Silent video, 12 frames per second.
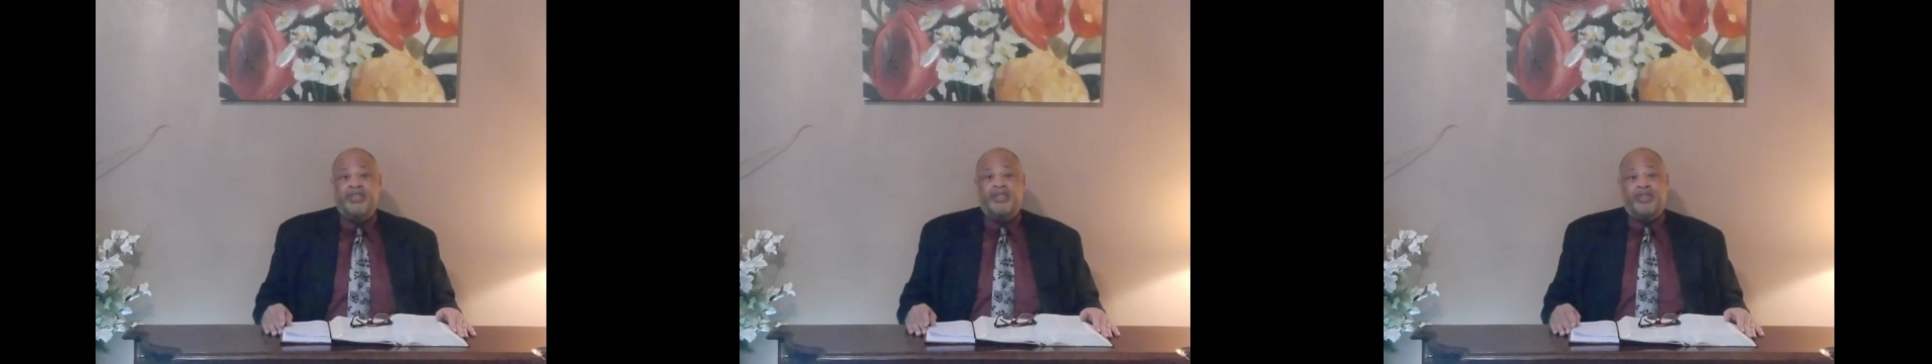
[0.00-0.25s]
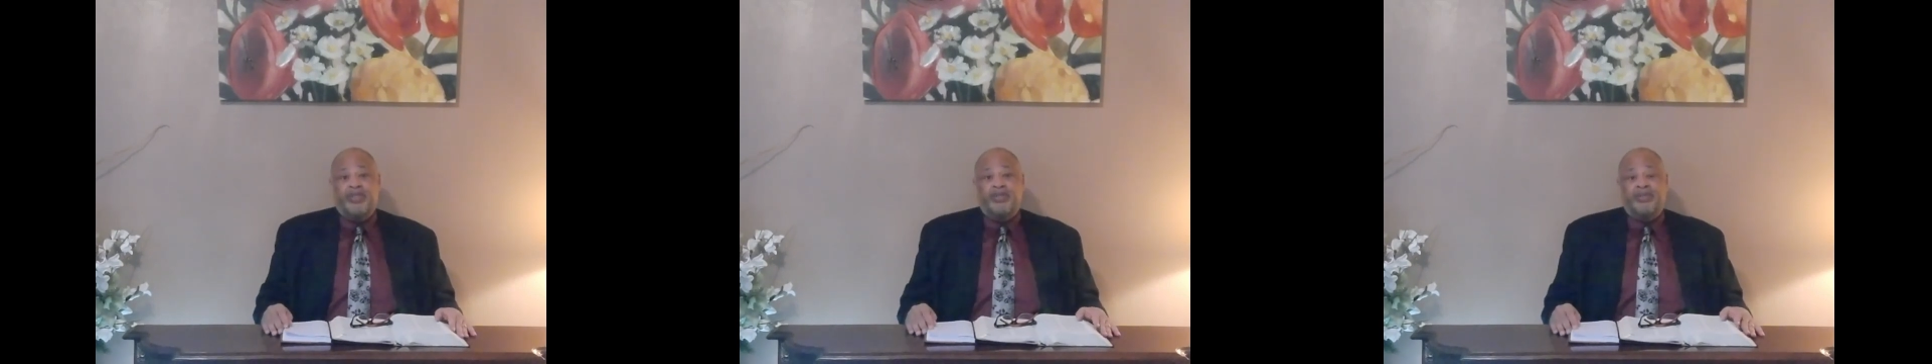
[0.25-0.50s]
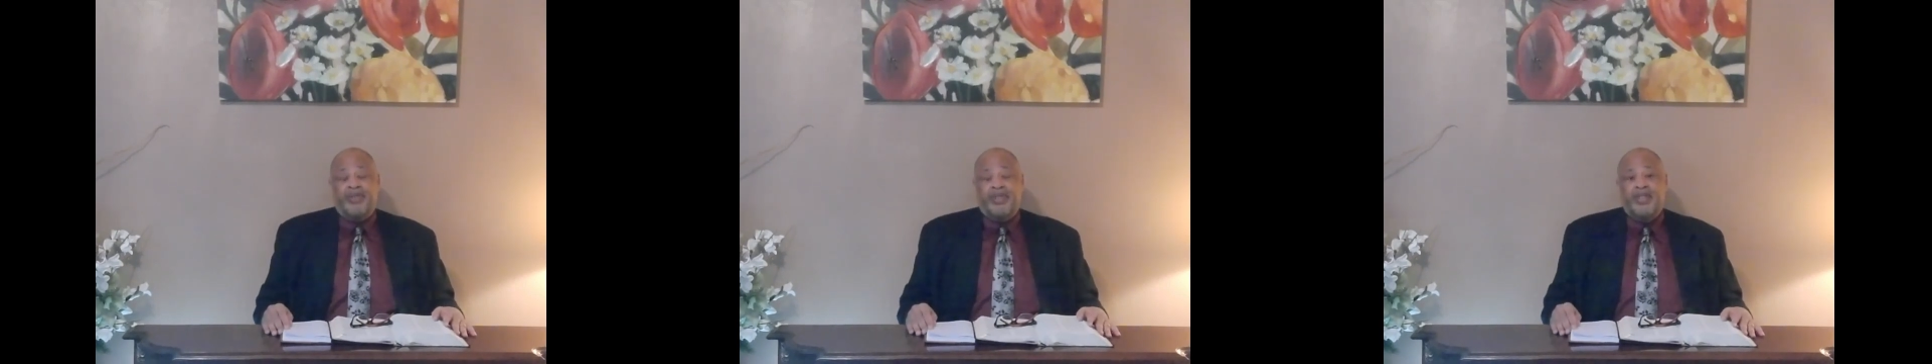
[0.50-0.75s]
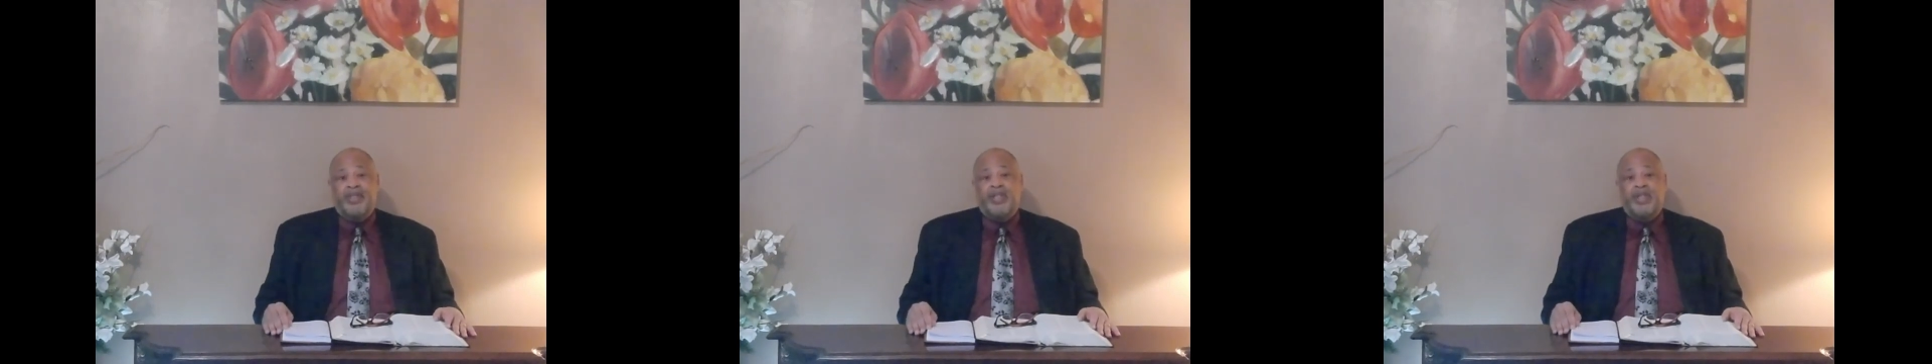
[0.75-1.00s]
truth.
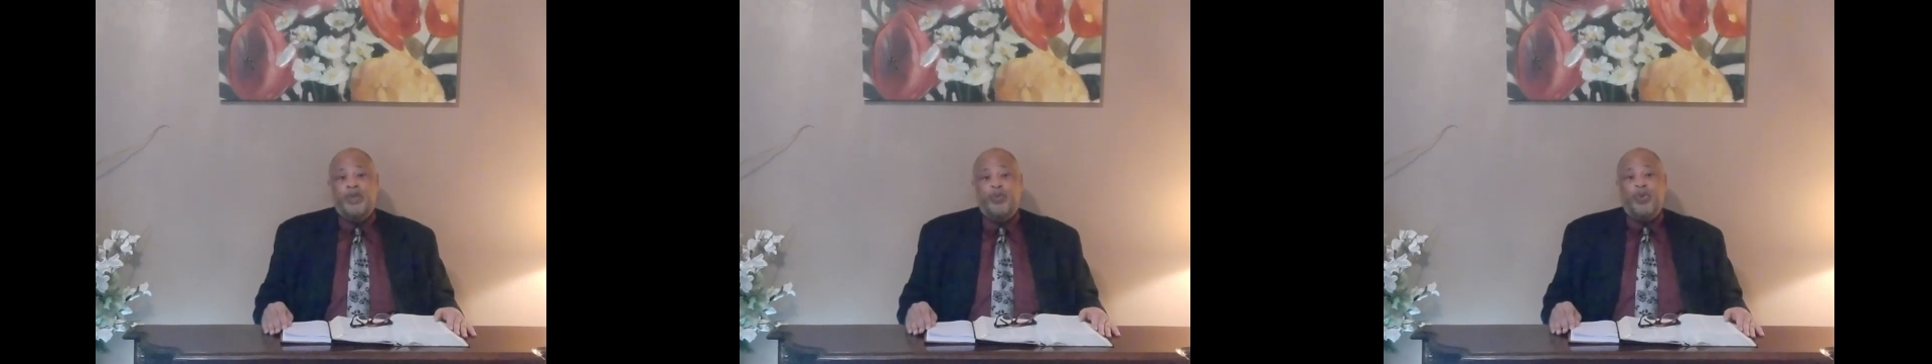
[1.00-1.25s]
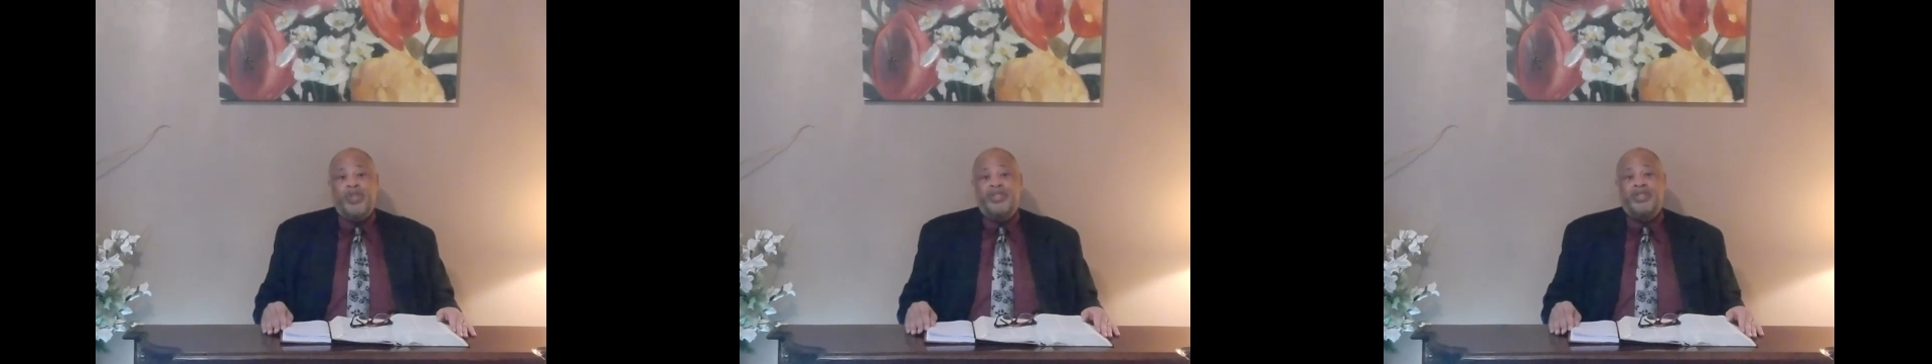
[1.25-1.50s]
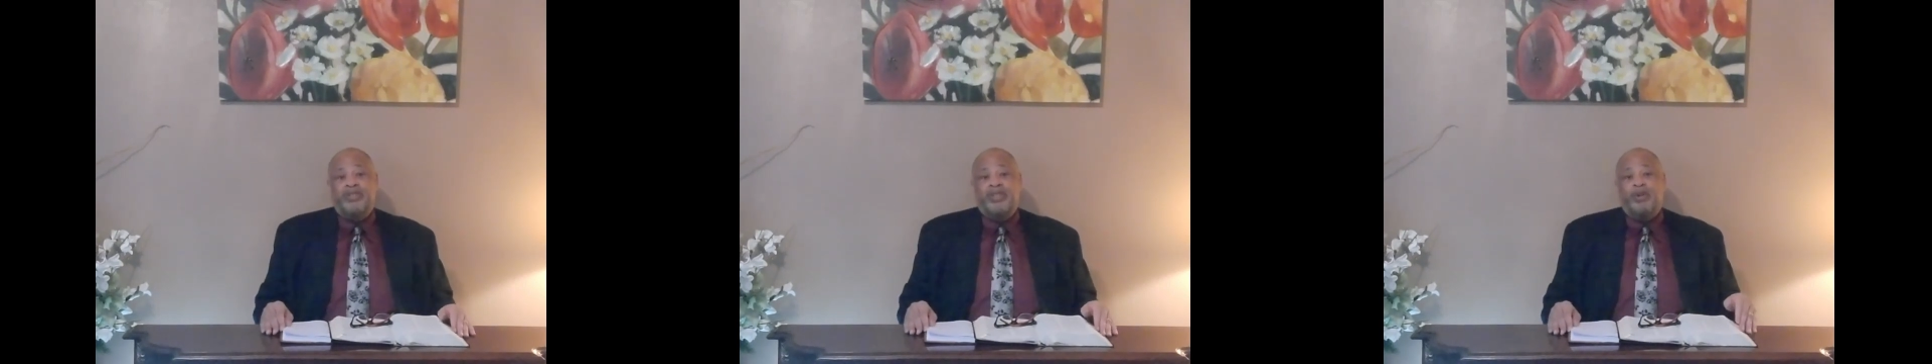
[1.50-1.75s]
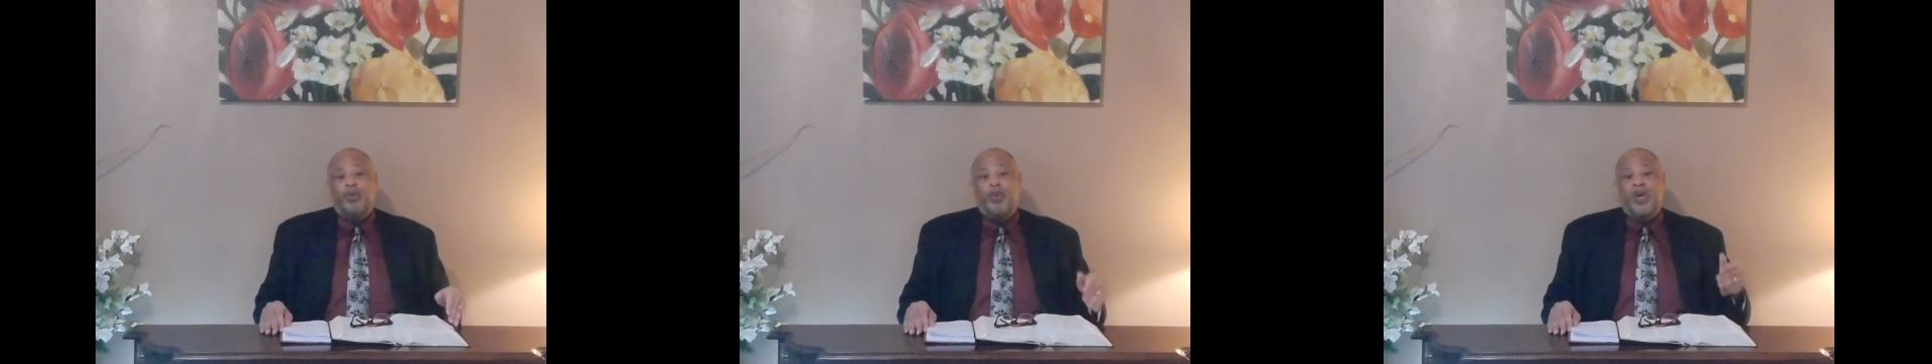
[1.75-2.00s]
We shall
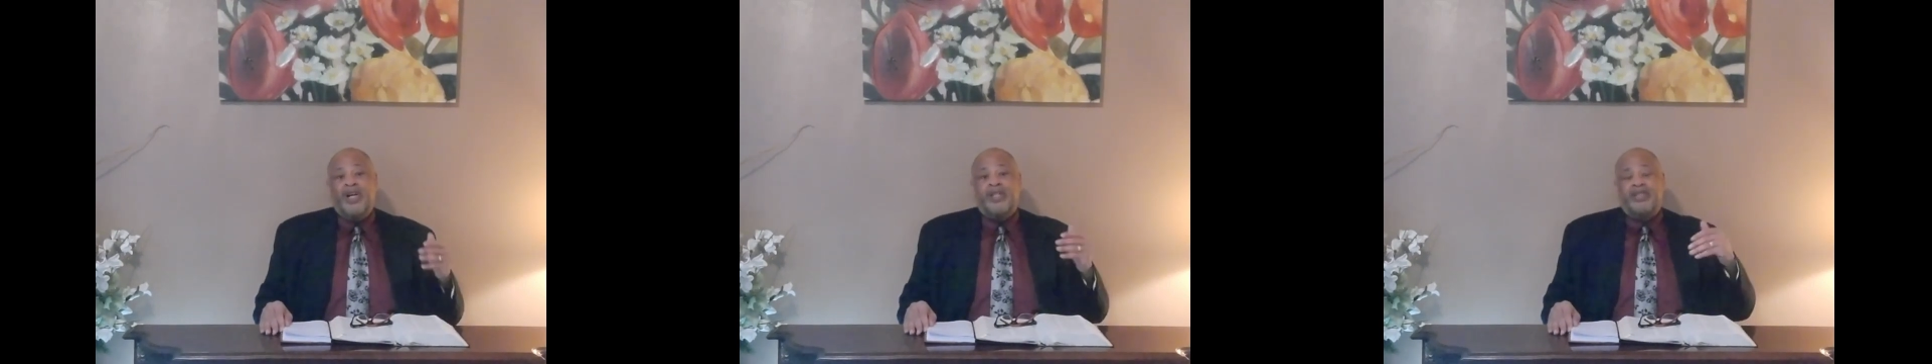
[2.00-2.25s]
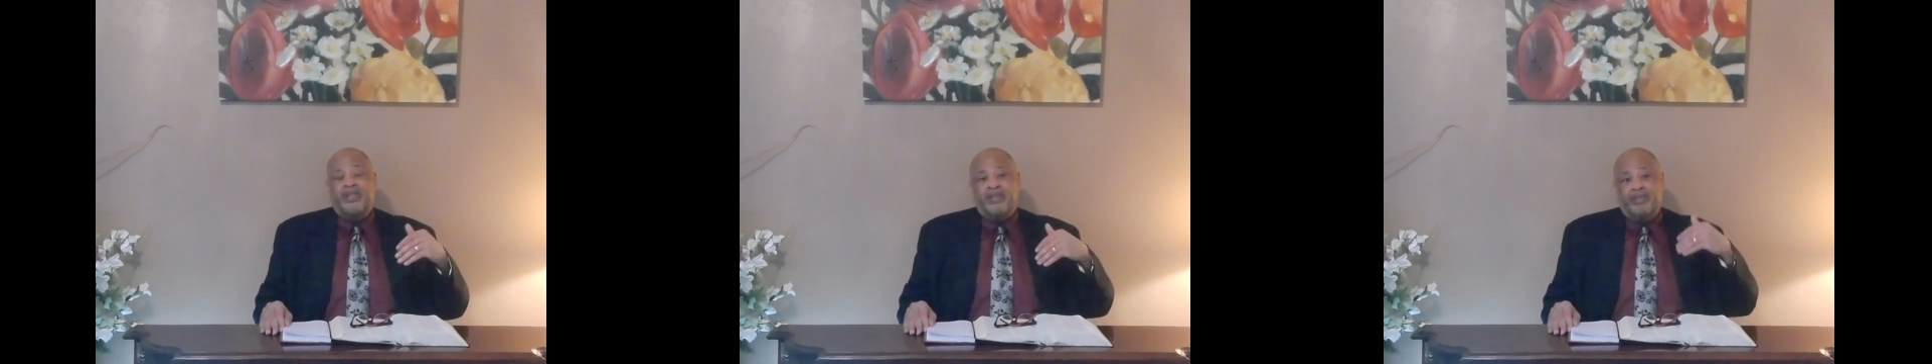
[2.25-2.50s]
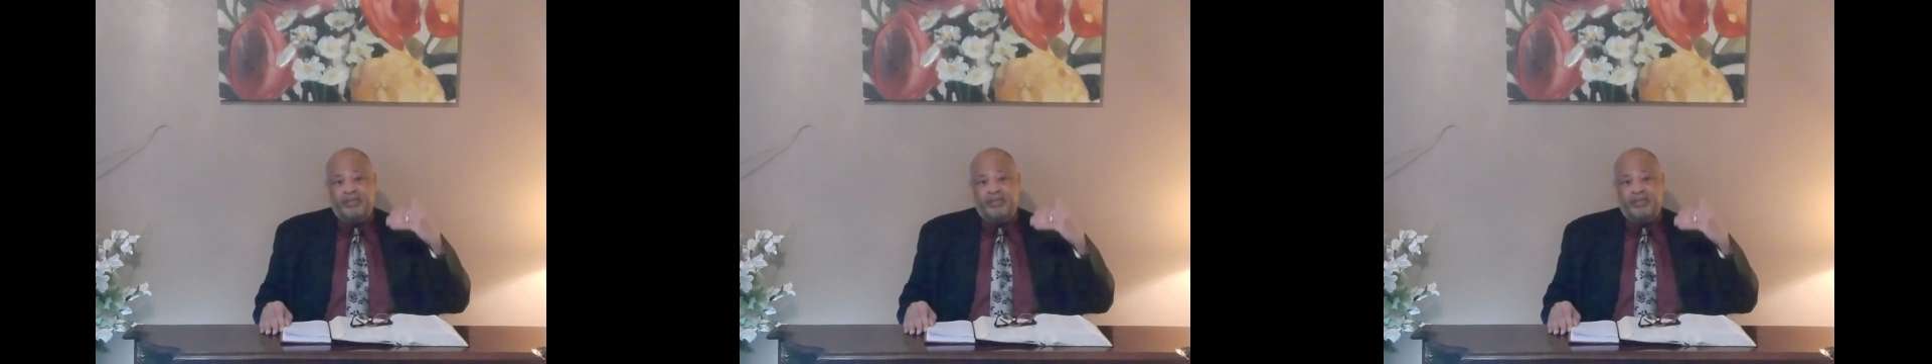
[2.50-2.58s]
know what?